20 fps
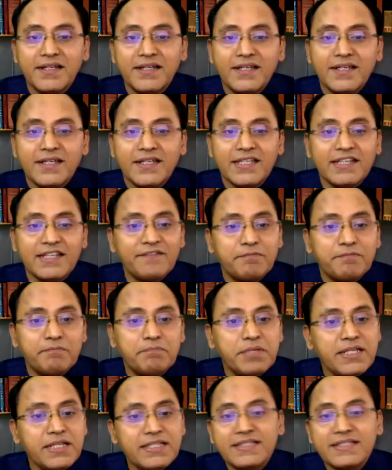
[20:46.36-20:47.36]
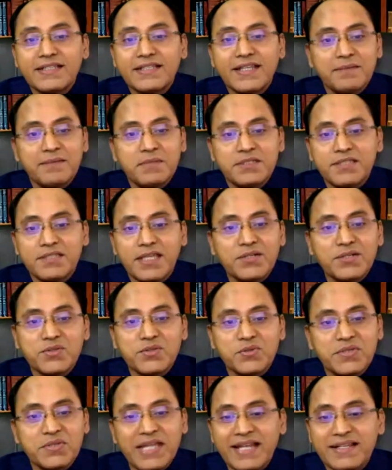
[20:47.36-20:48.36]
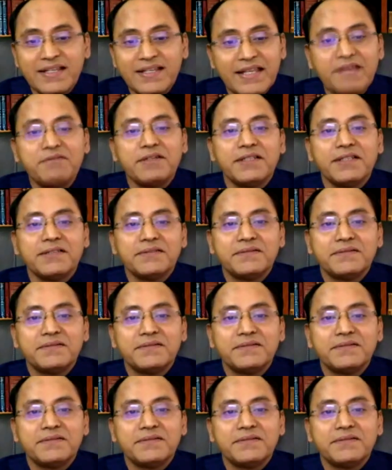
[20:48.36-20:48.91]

if breathing can be taken to that level,